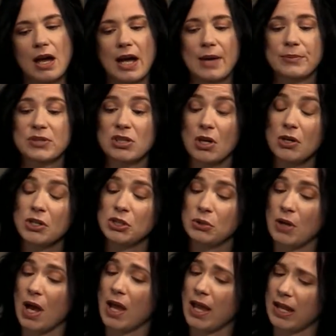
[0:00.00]
I'm sorry you
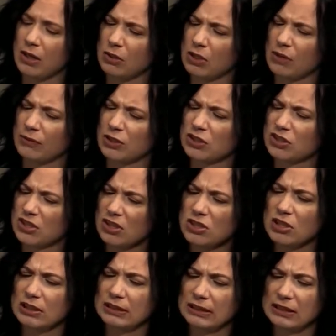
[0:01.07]
got angry over
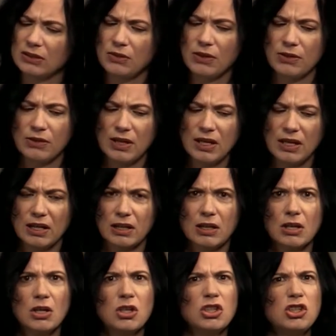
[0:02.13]
such a little thing.
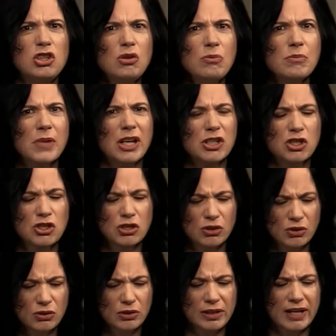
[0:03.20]
You must
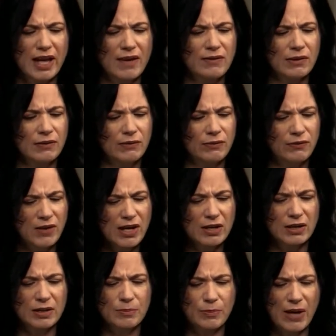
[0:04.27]
surely have a
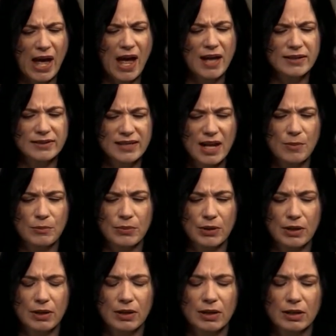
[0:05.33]
very bad
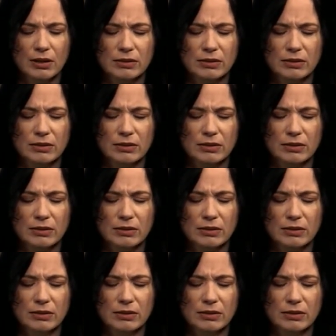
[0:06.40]
temper.